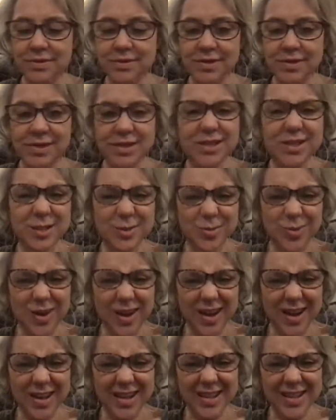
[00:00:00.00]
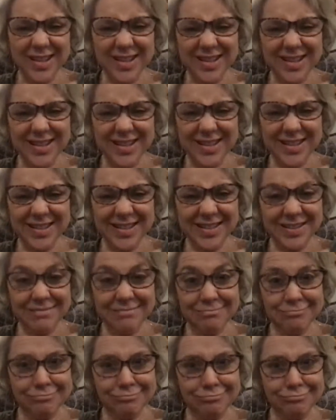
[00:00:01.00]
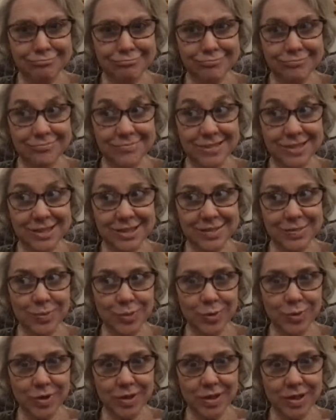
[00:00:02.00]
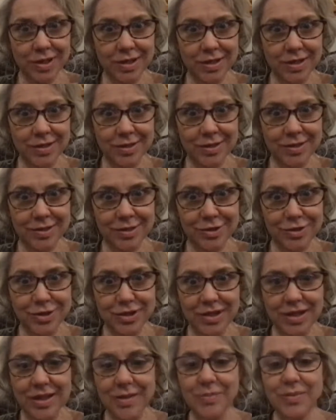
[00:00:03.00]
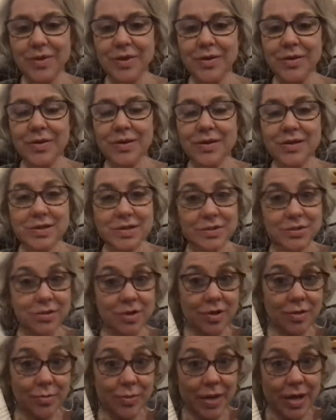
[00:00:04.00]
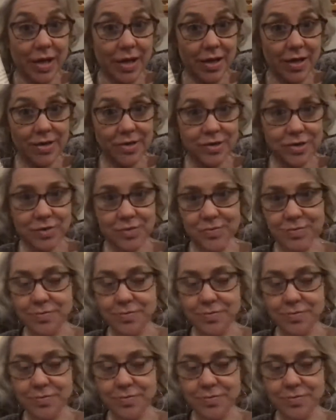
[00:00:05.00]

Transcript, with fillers: This is where I ended this morning. Should have kept going because there's another page.